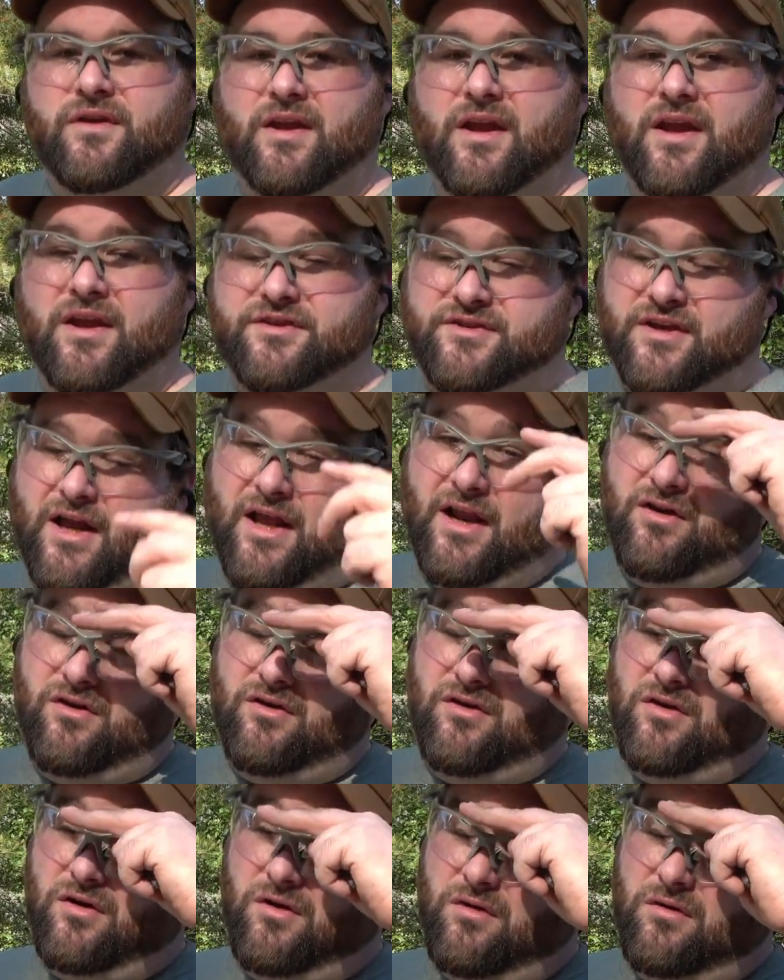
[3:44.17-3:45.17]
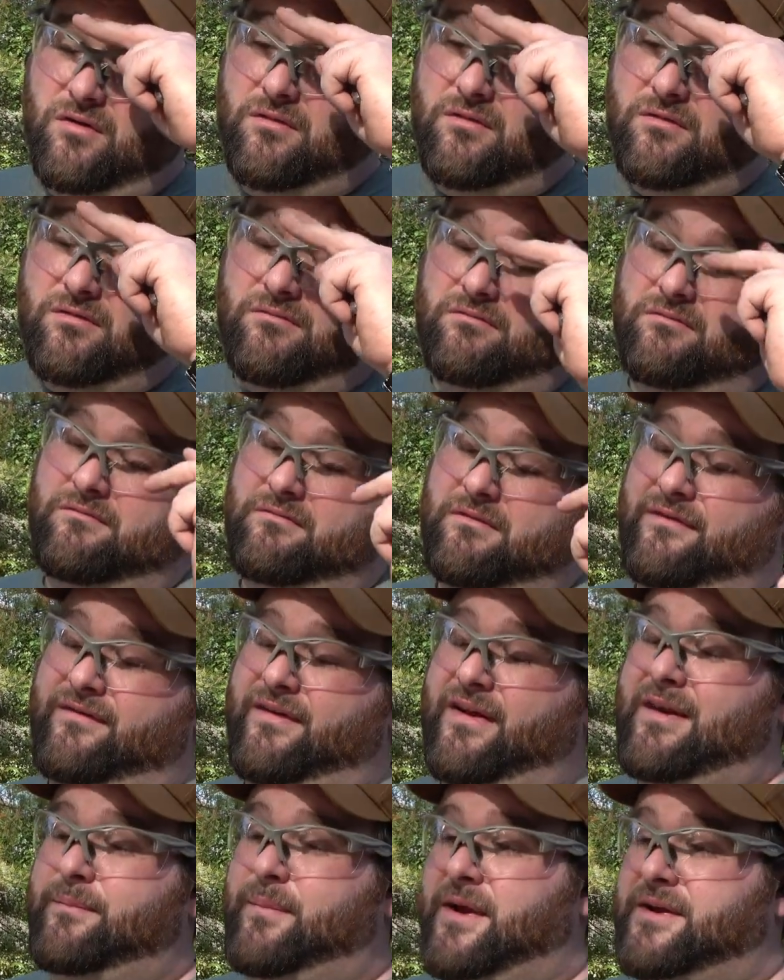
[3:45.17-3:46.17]
is, I don't know if
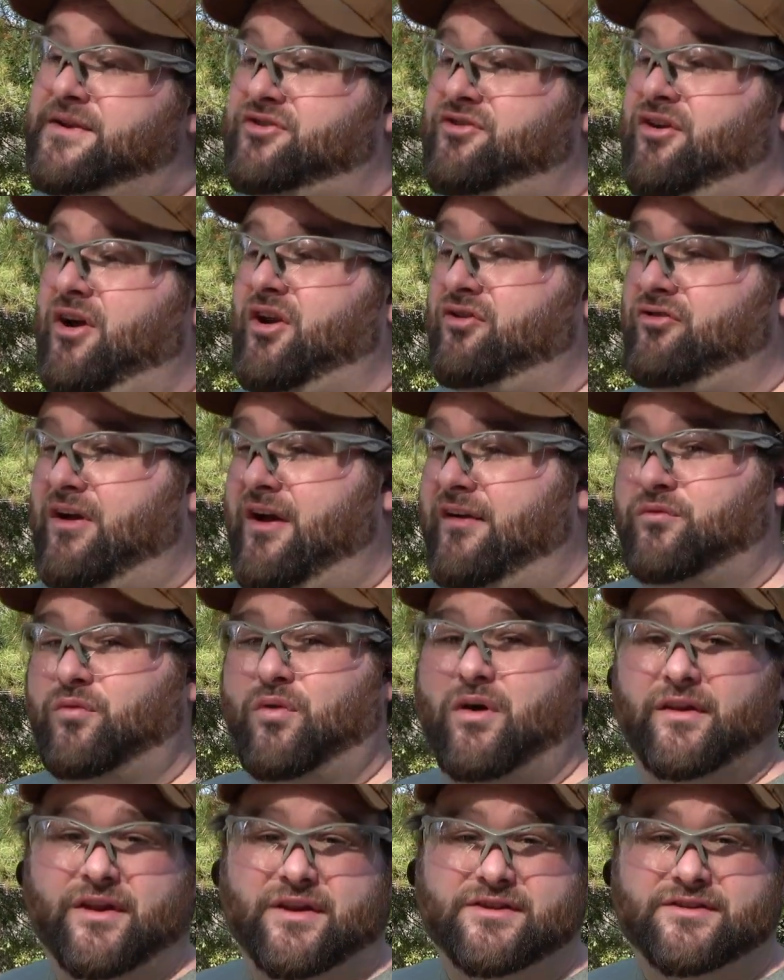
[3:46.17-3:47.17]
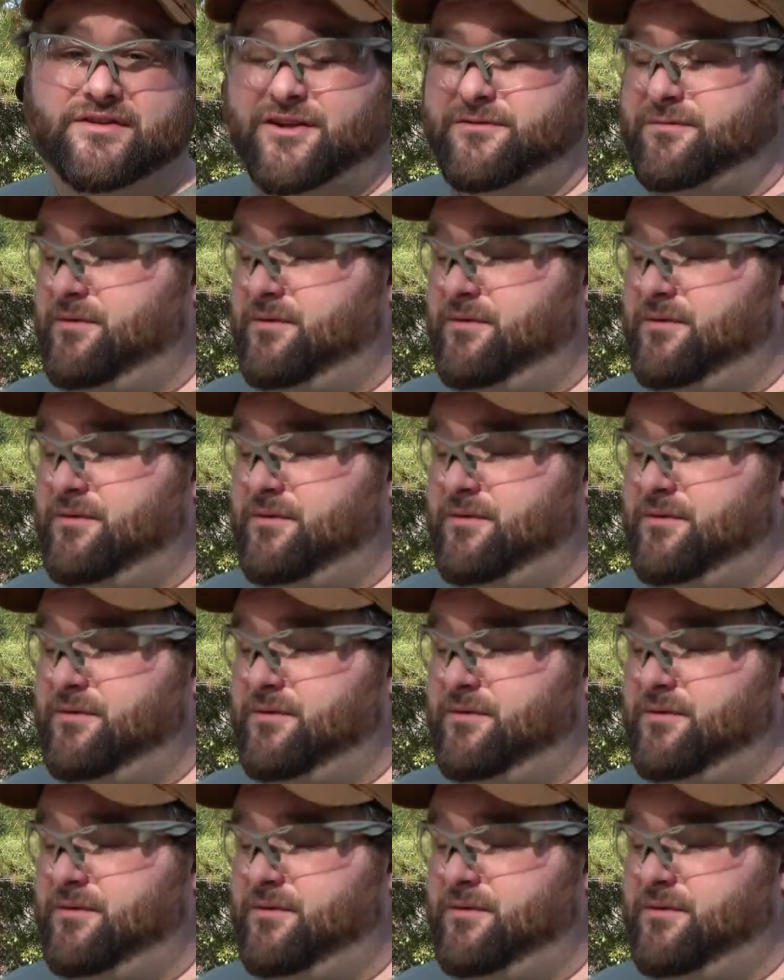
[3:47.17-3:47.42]
anybody's chronographed one of these things